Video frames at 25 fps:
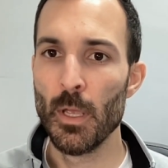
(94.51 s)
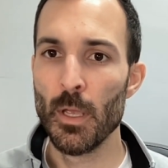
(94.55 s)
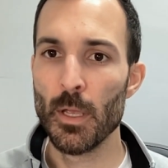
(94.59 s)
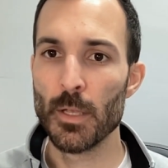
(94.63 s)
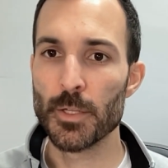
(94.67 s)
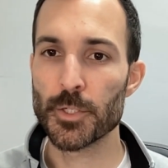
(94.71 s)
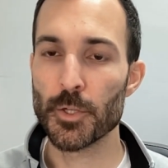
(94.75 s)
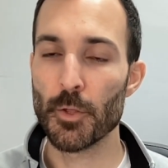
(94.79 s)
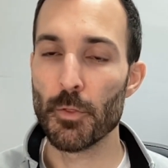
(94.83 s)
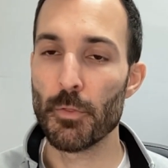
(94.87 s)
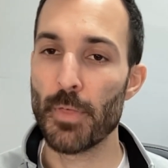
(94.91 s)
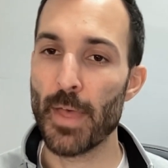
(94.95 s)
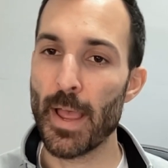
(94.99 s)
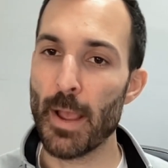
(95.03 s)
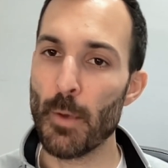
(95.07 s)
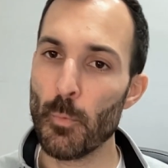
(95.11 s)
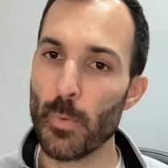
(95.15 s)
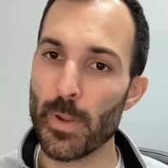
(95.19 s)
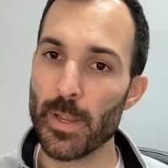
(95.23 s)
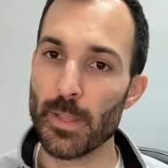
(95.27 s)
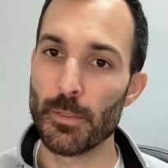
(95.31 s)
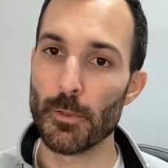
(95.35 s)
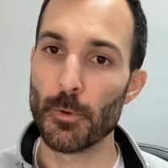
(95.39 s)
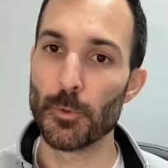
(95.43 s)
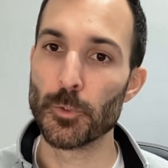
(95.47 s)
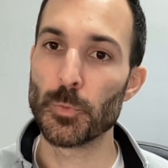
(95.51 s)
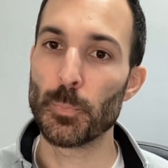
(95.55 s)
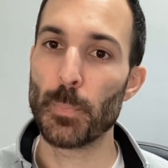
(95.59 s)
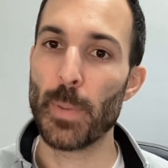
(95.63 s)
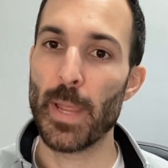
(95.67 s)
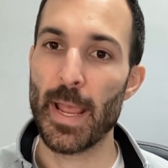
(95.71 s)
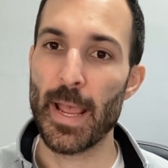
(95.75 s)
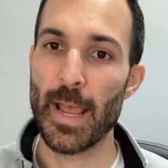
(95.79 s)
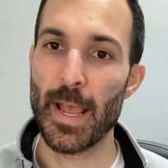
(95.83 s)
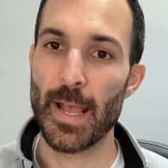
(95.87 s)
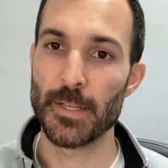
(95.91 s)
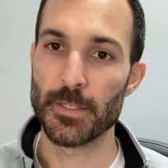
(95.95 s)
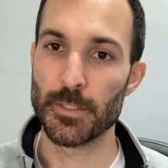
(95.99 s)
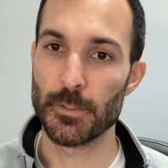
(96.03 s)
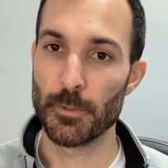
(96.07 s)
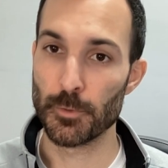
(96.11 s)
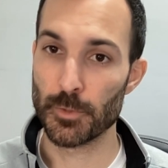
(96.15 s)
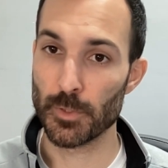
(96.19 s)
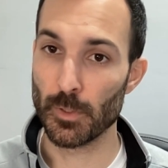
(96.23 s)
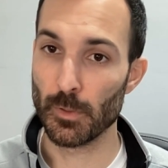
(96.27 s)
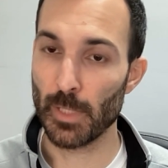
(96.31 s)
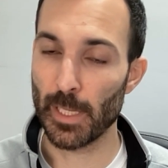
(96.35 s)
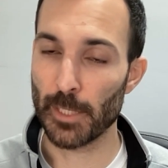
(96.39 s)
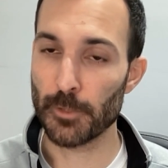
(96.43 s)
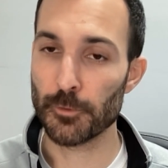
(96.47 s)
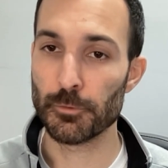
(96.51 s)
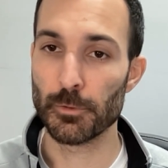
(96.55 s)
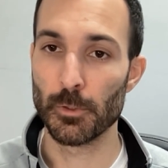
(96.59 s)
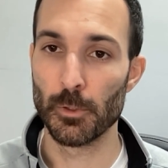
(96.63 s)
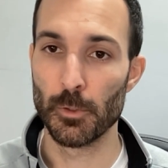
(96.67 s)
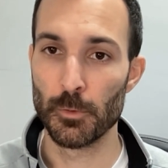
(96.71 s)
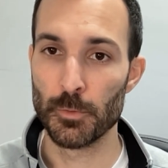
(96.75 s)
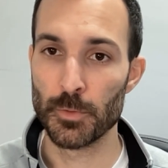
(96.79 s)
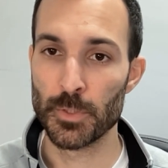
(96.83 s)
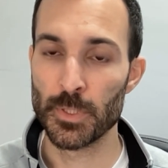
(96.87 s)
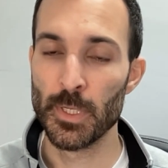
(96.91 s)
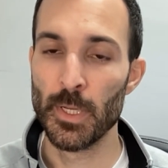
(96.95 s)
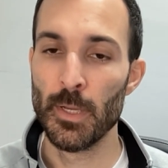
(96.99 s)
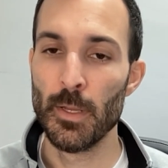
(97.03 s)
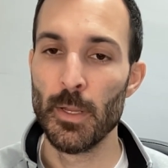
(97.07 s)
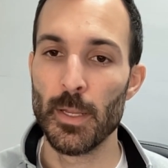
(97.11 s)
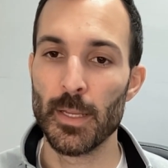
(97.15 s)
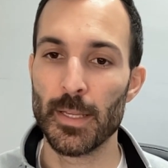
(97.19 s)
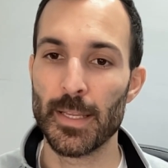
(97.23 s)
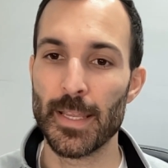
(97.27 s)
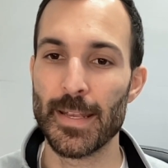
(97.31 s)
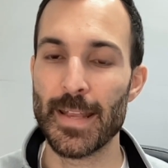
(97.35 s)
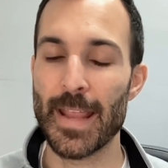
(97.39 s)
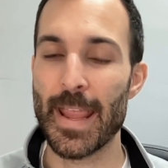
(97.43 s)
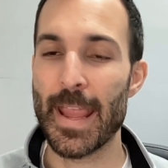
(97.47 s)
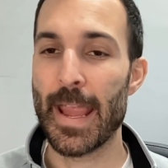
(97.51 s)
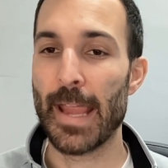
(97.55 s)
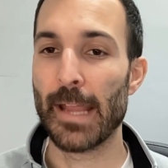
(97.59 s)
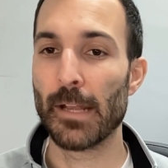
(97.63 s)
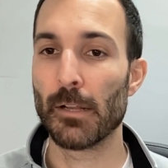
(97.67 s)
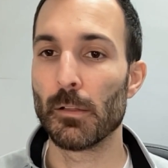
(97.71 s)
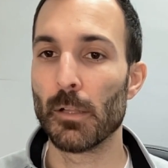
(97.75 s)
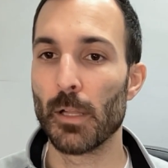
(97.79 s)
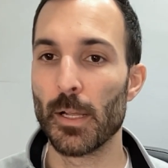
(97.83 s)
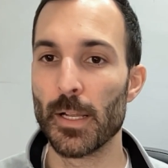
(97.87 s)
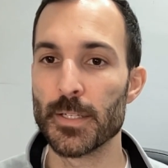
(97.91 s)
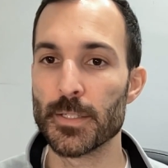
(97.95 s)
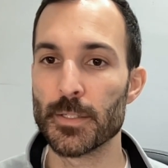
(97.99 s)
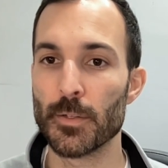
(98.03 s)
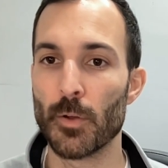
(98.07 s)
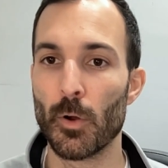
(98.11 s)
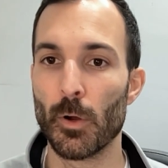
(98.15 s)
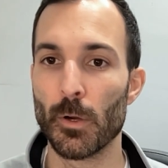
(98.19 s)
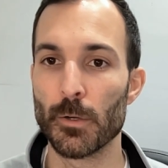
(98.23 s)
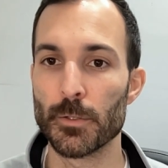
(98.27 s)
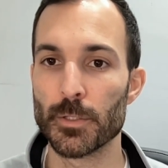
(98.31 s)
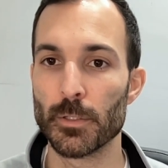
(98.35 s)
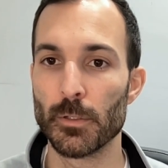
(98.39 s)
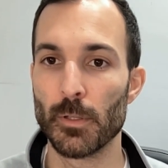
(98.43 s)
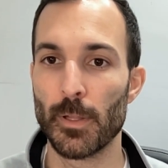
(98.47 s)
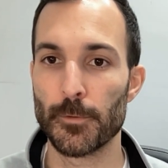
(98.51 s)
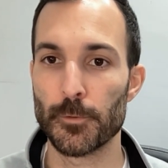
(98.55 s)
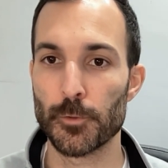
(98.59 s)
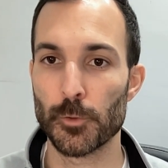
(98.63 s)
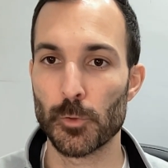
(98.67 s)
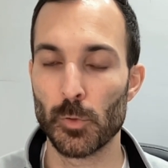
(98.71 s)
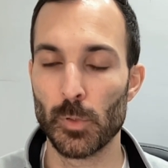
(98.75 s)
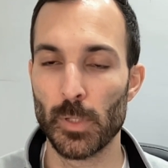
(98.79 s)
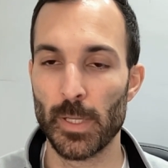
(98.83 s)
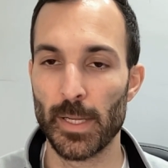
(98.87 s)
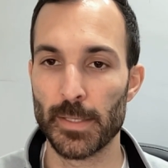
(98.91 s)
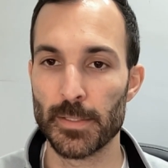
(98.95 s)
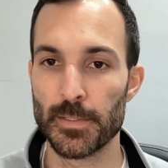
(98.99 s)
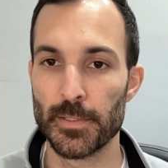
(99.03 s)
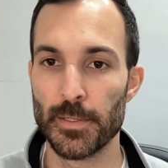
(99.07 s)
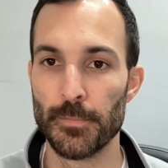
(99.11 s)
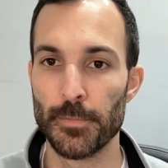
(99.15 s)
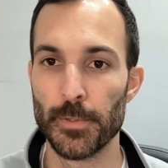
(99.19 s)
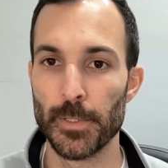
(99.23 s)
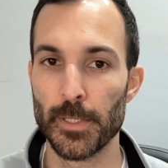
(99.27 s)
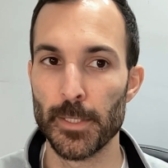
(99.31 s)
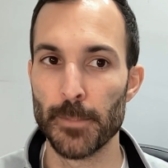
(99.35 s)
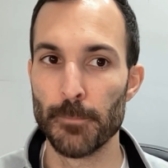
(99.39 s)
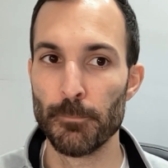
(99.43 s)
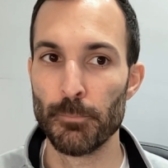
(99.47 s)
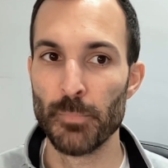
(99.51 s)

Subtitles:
So that way those pads, those electrodes, can analyze the heart's electrical activity.